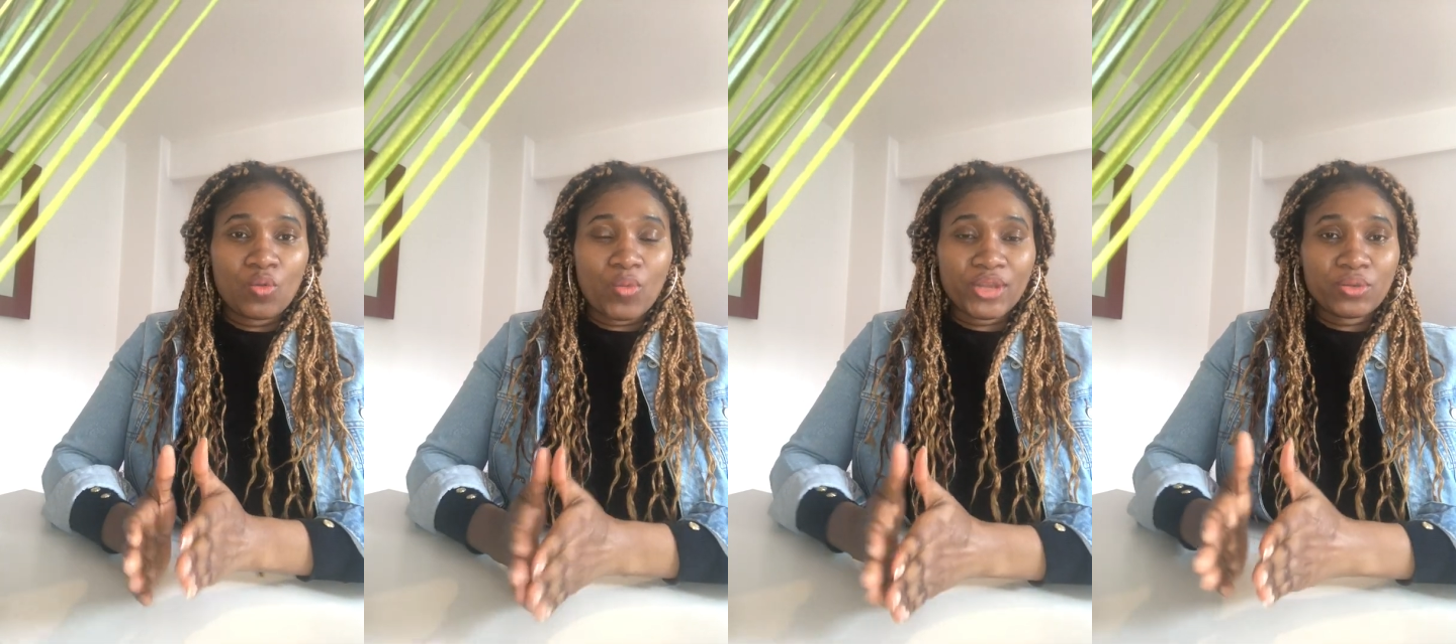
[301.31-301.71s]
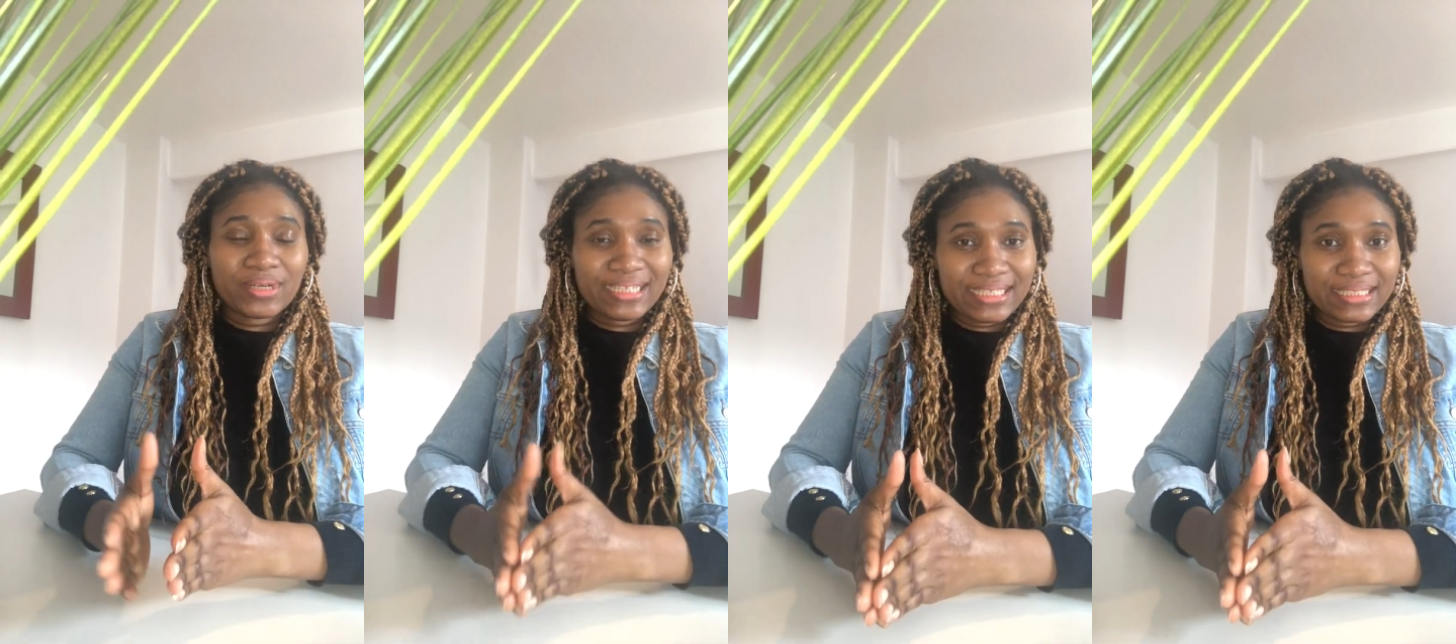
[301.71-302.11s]
When you are
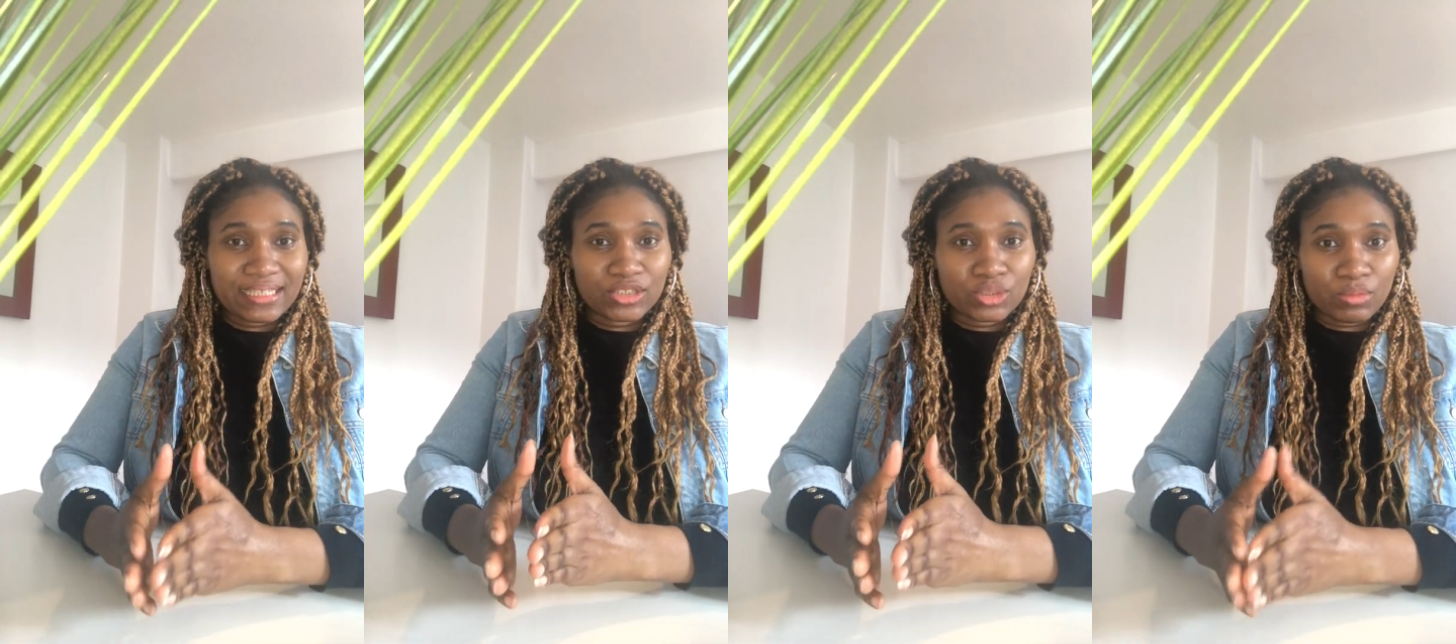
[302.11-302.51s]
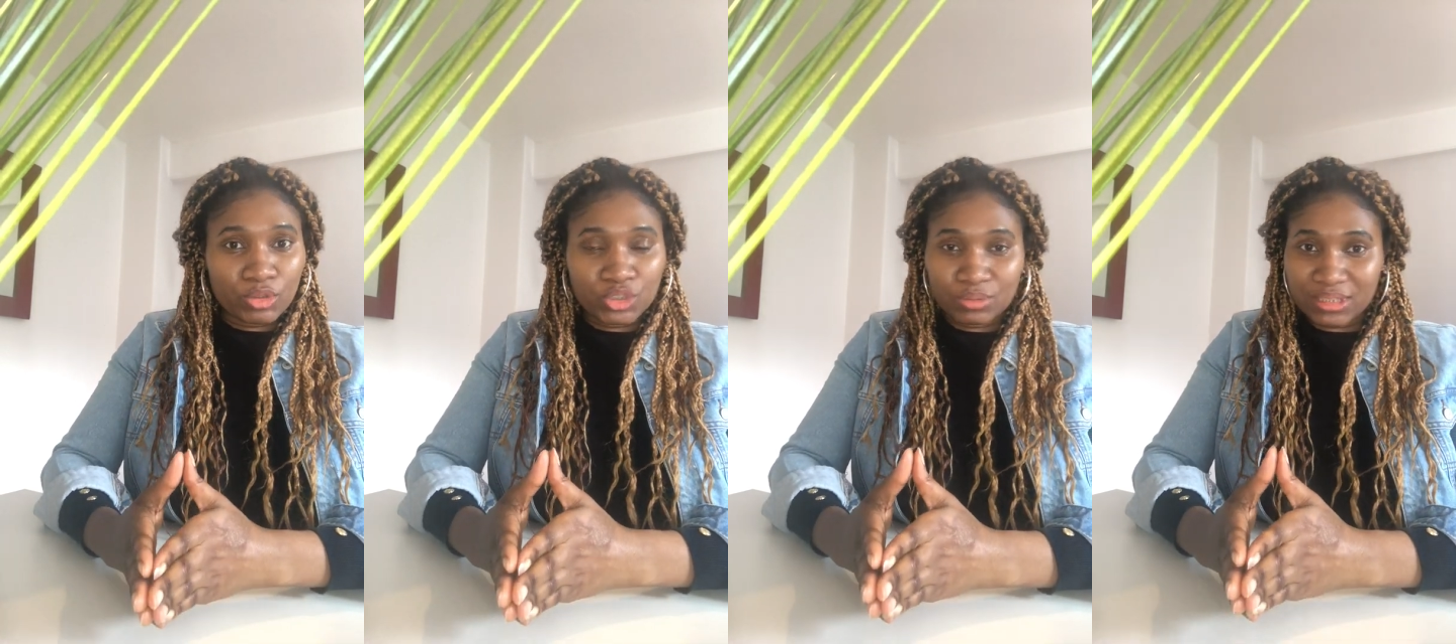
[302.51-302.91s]
leading in
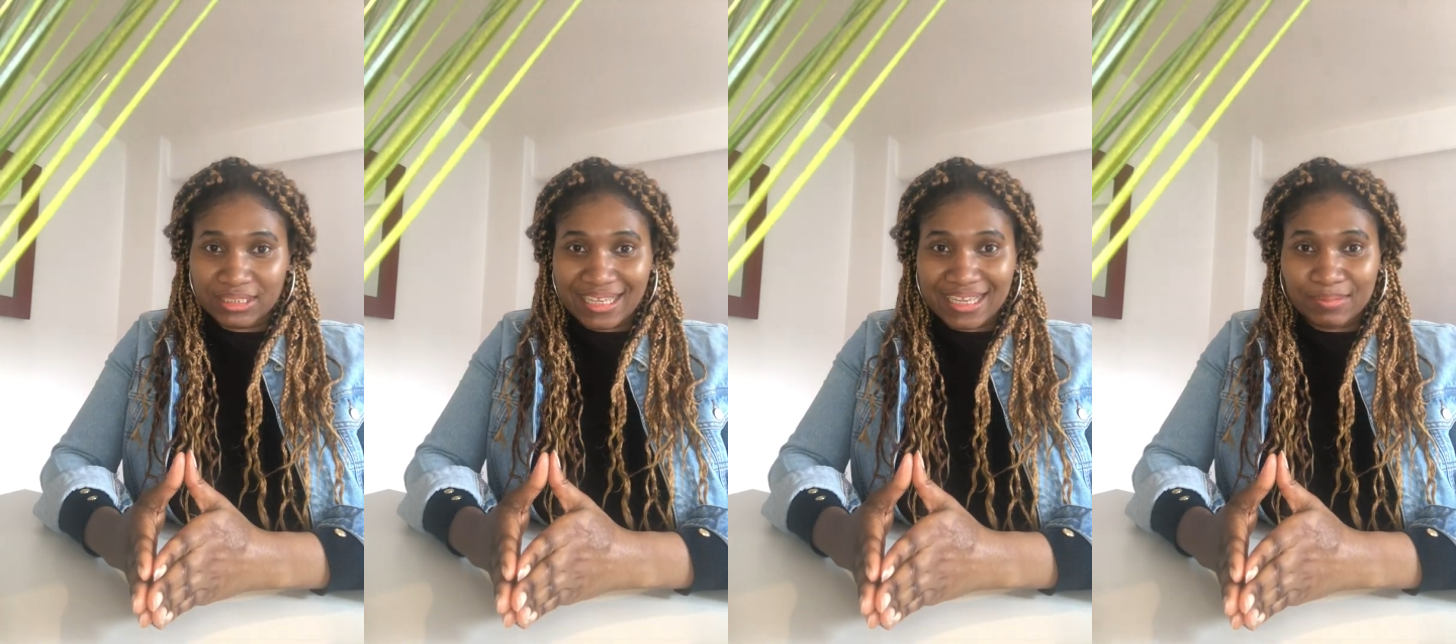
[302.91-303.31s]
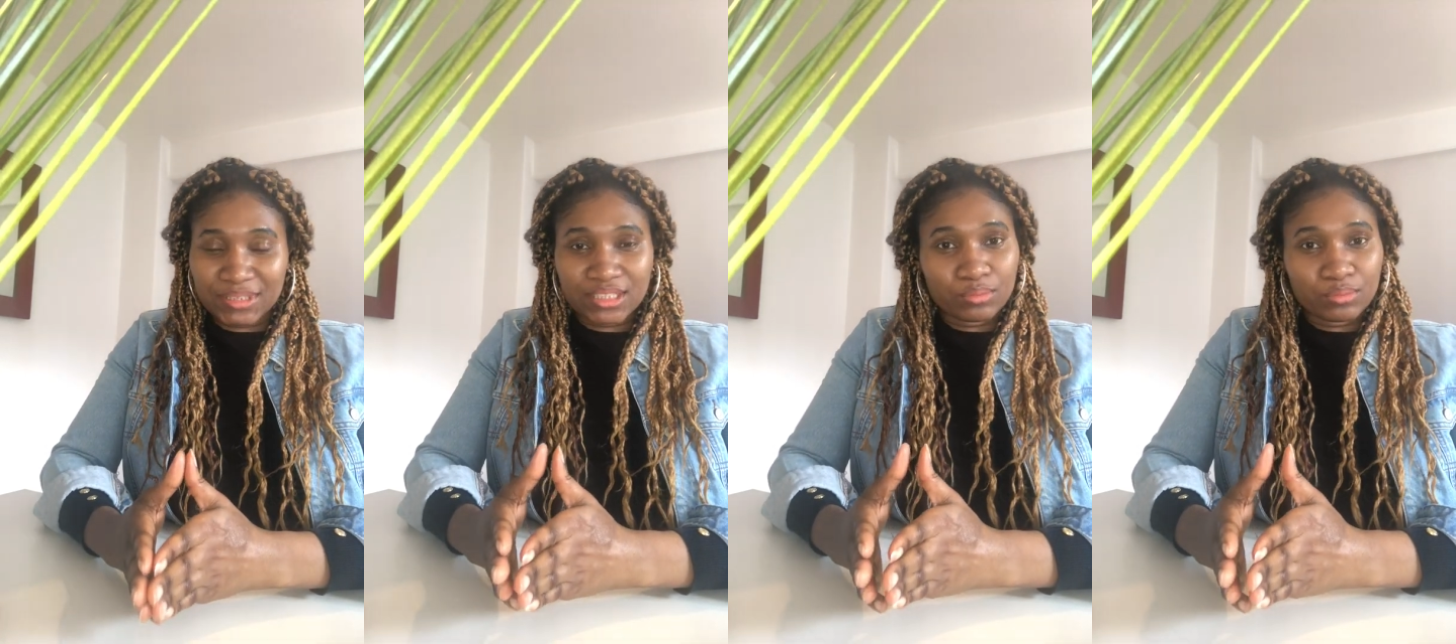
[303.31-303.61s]
tumultuous times, it's